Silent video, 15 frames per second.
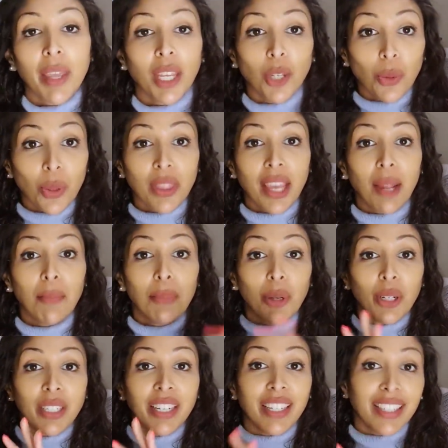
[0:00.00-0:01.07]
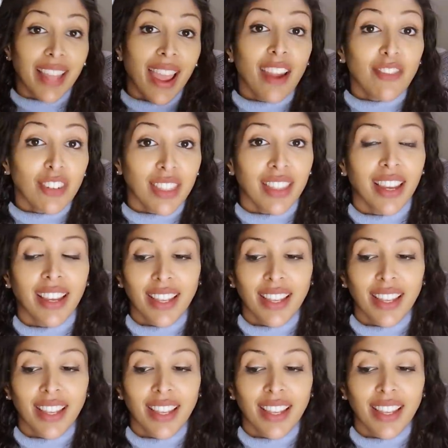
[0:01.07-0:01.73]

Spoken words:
that you will then put into everything.